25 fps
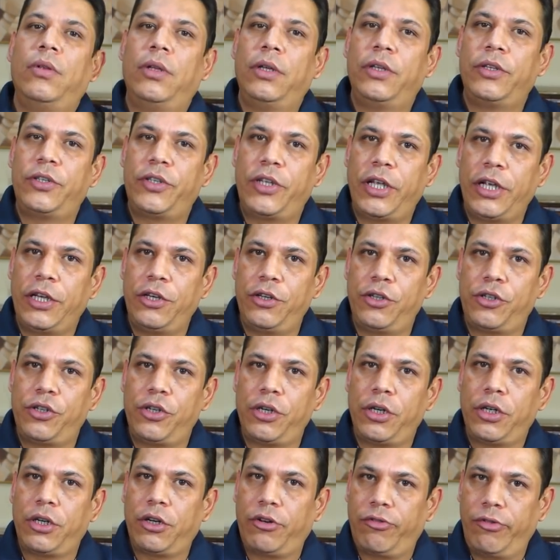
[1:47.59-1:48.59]

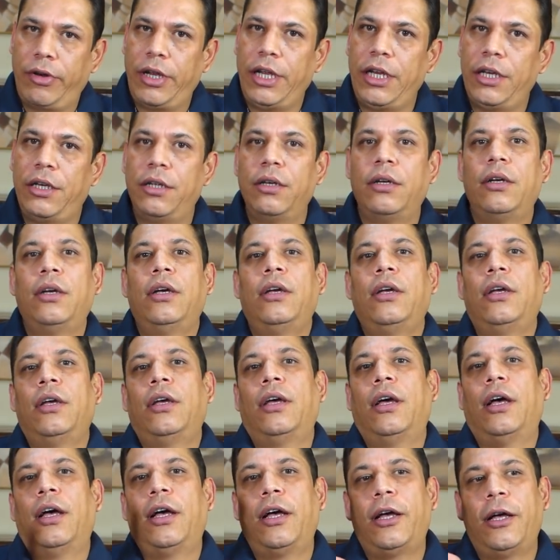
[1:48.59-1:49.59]
signature creed
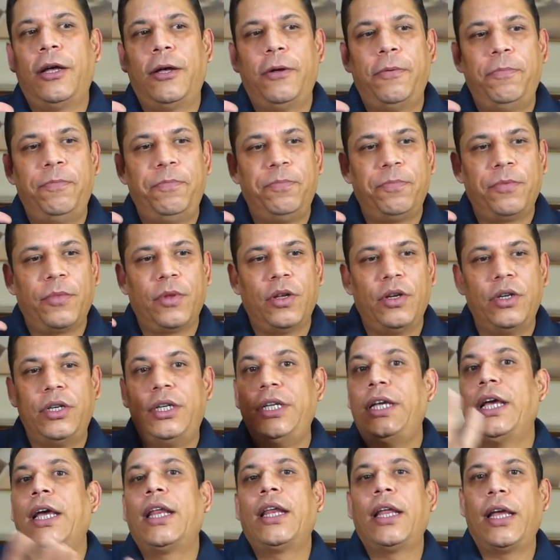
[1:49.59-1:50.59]
um,
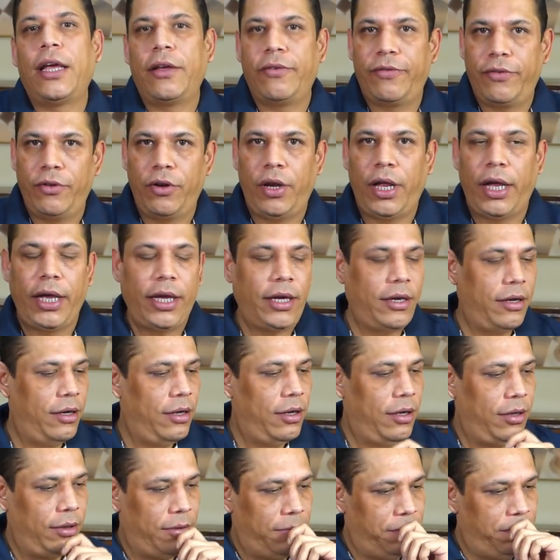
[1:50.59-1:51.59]
DNA if you
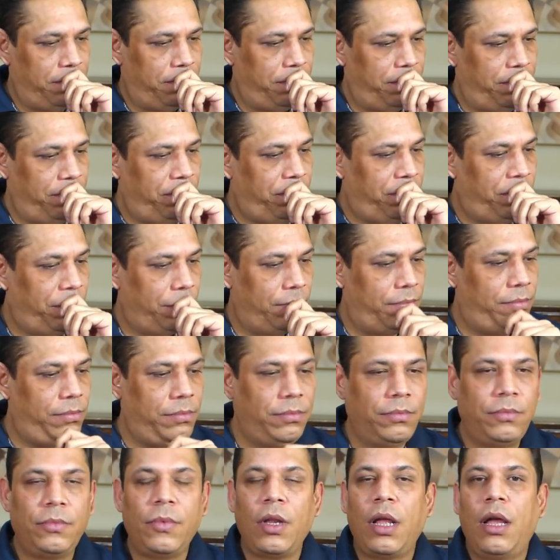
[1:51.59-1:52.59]
like.